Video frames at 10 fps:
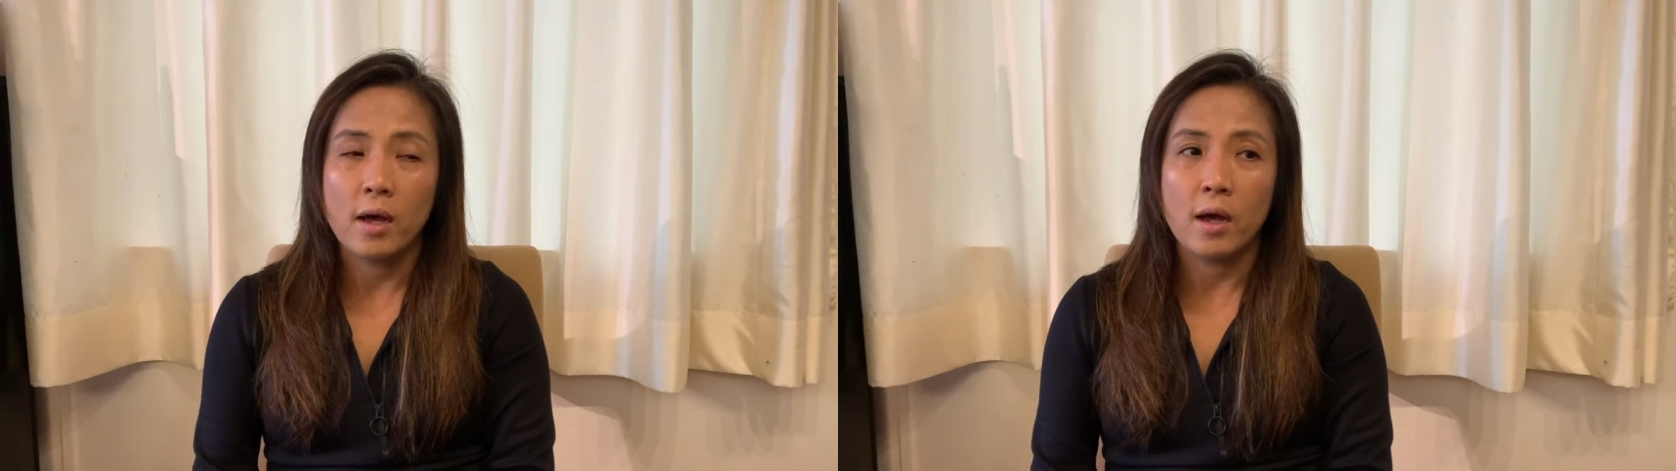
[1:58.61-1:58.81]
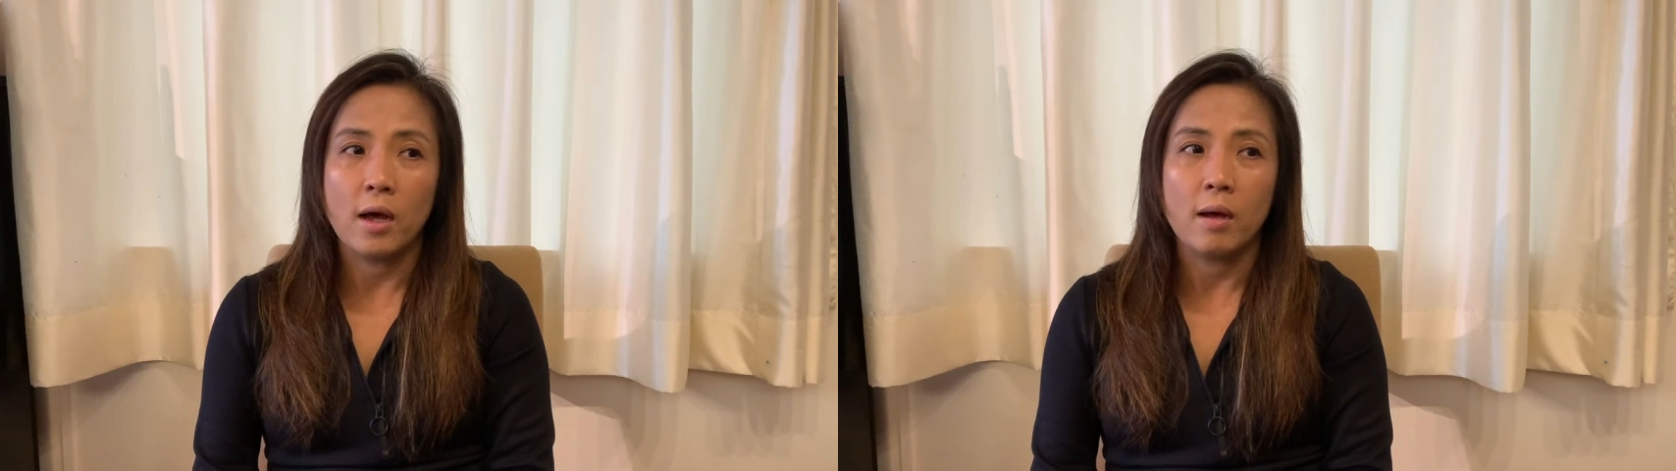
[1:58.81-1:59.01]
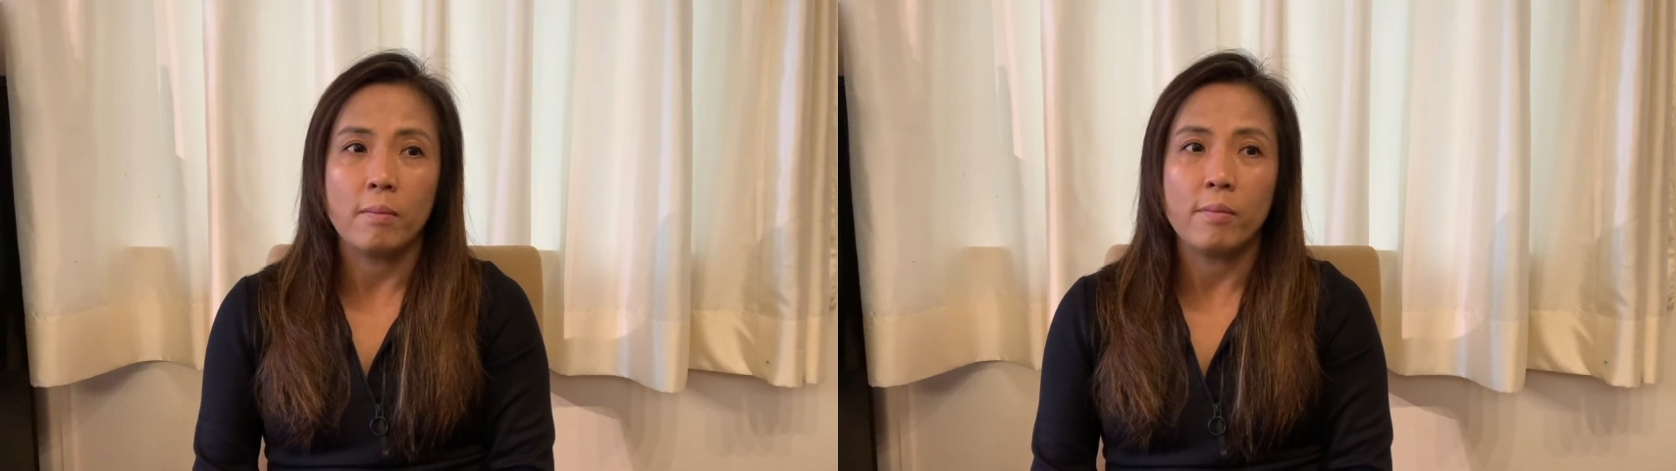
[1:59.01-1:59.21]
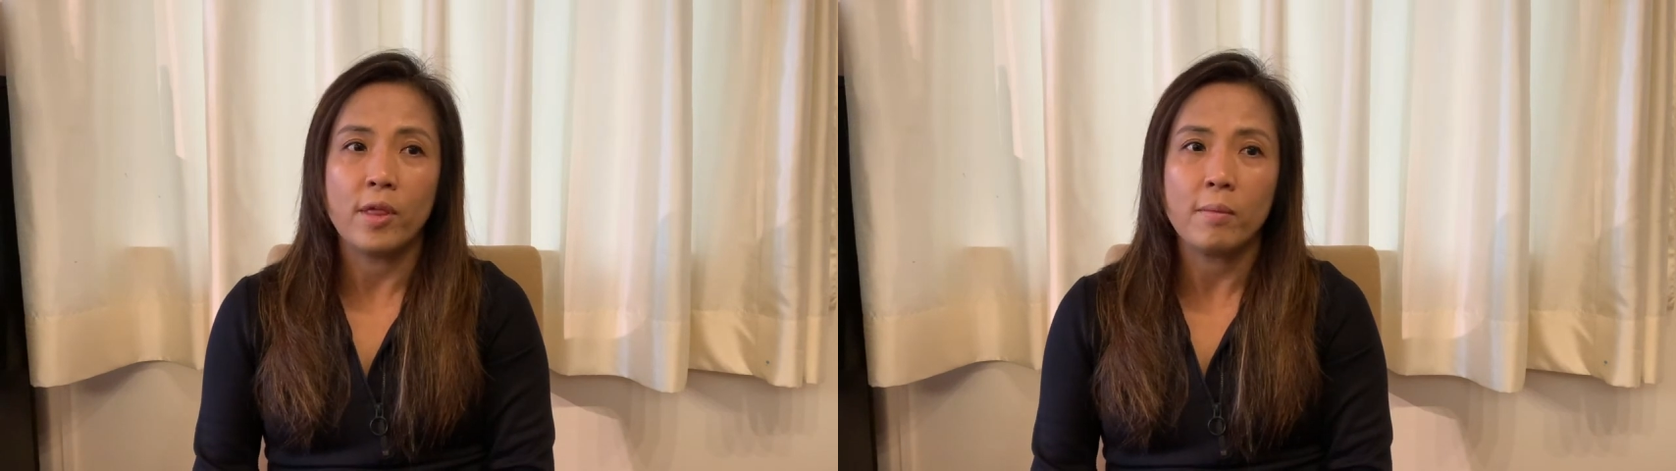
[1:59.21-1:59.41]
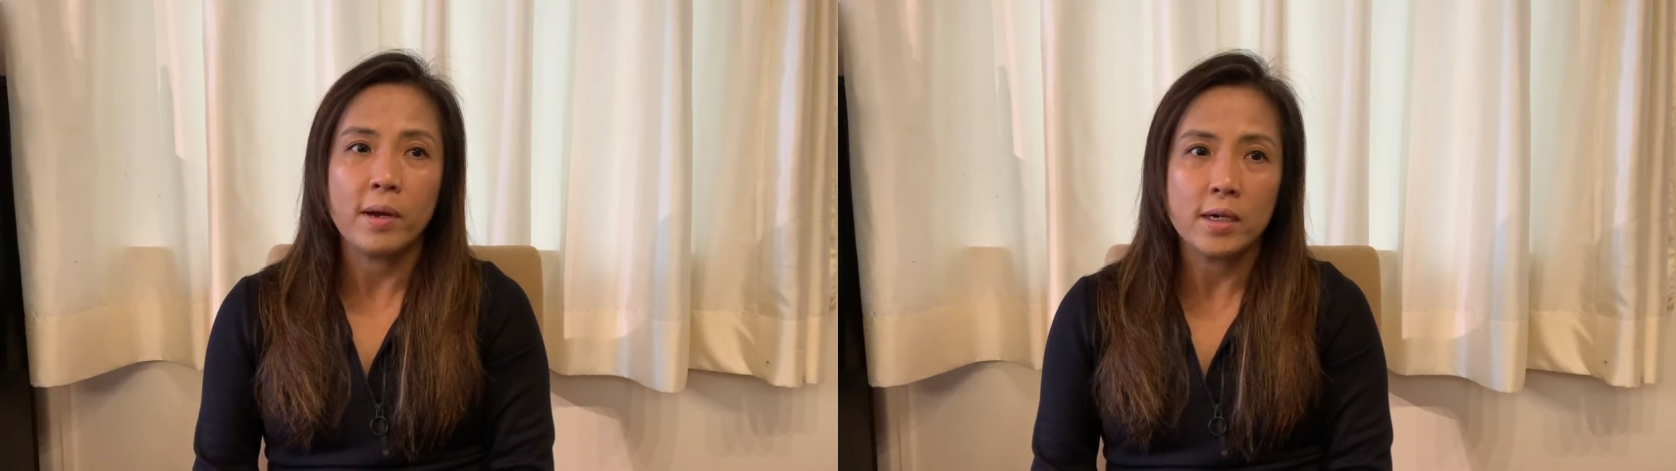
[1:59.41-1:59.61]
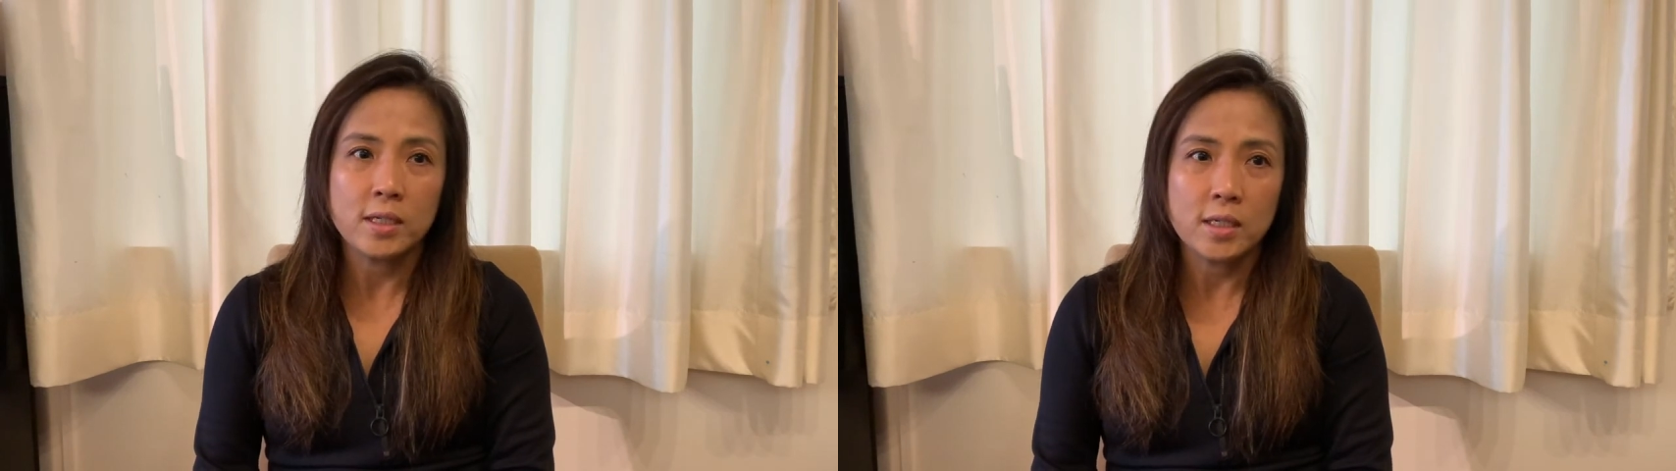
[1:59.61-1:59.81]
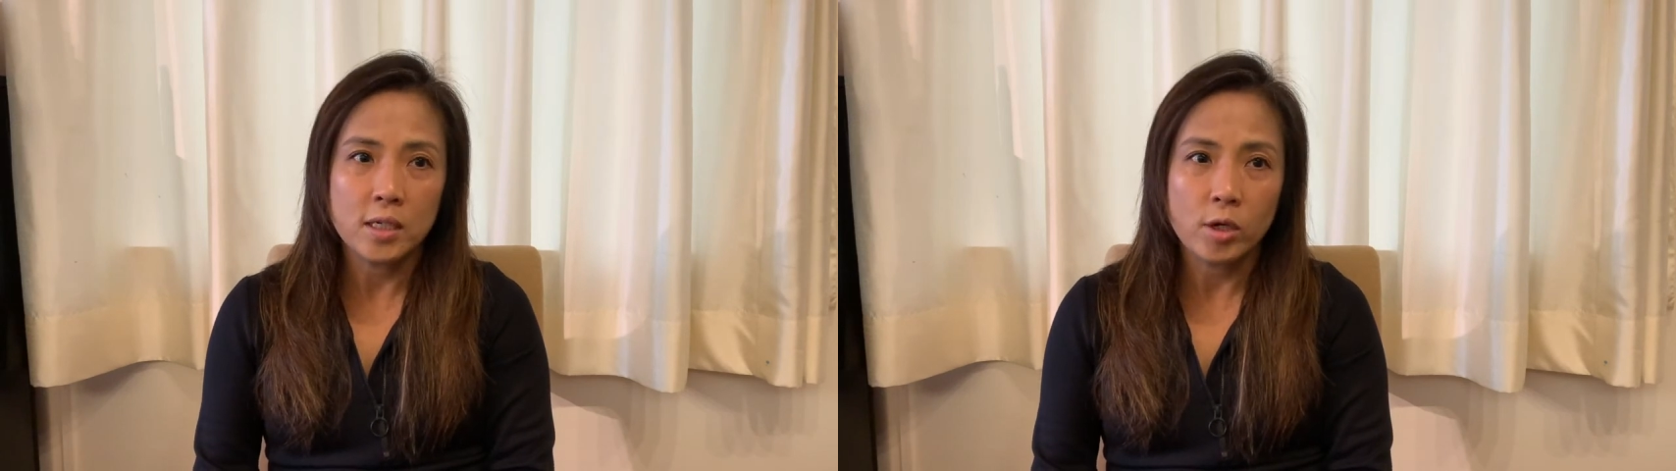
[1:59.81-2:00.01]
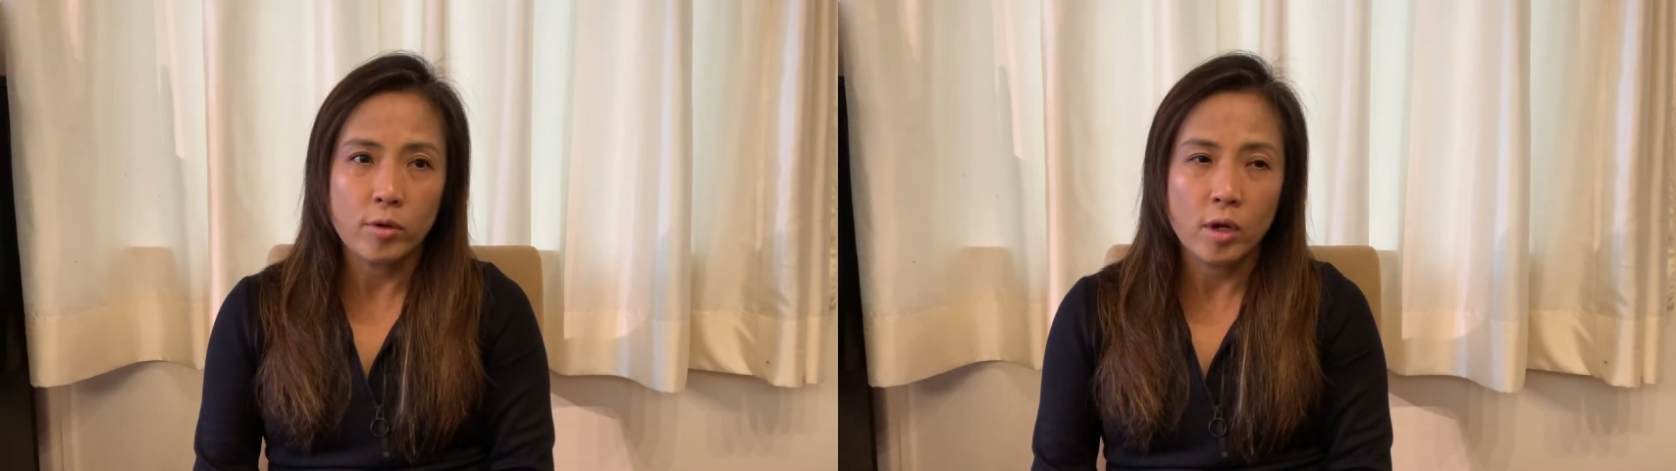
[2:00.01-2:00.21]
Um, their parents didn't
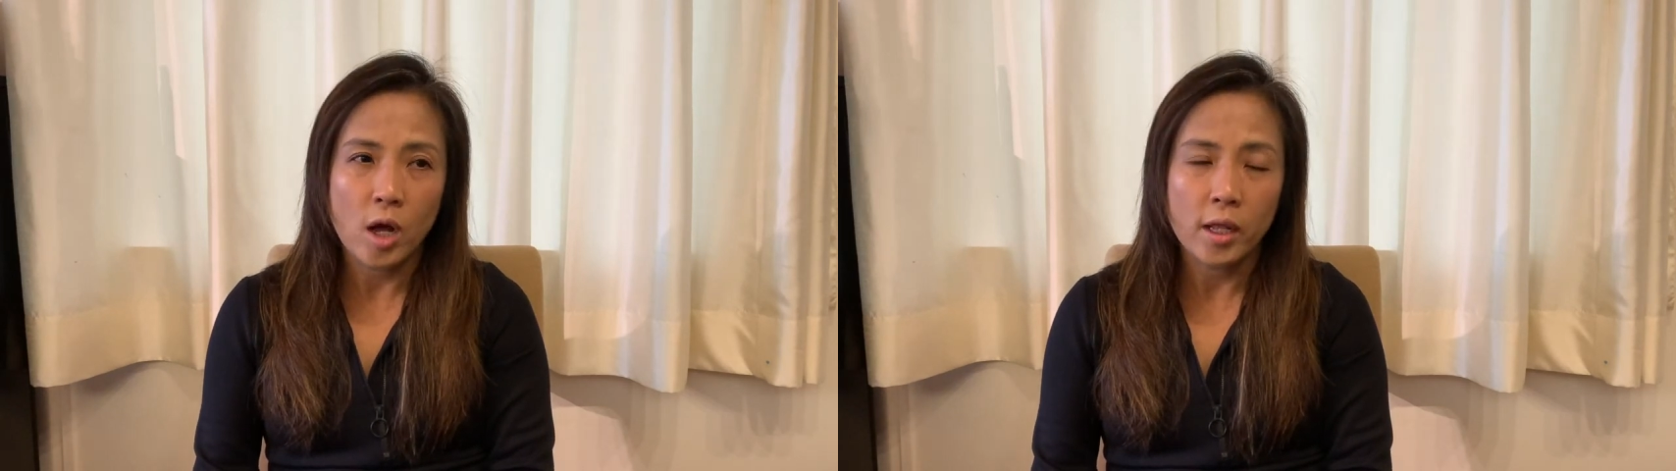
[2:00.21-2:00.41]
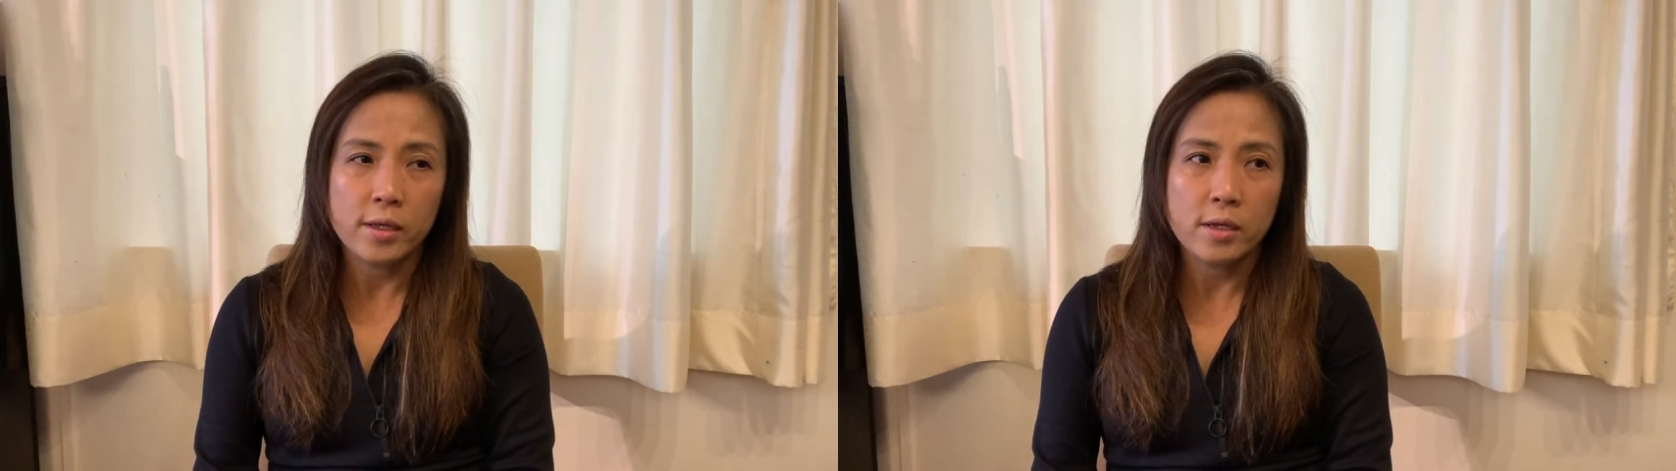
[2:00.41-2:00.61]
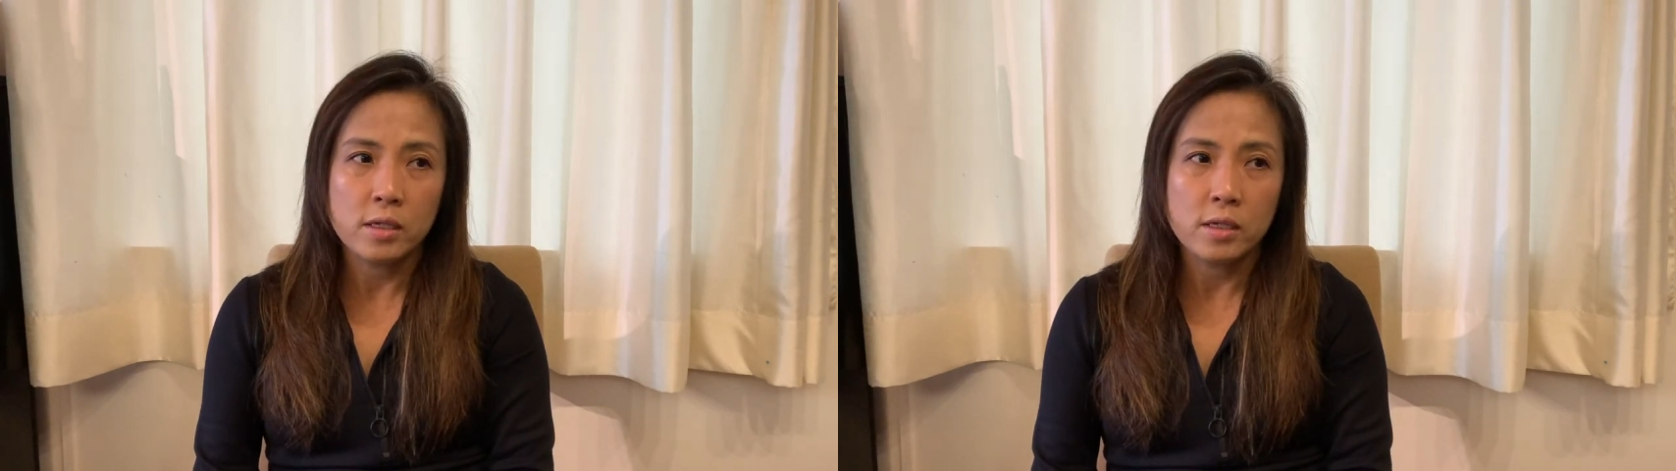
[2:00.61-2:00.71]
go to college.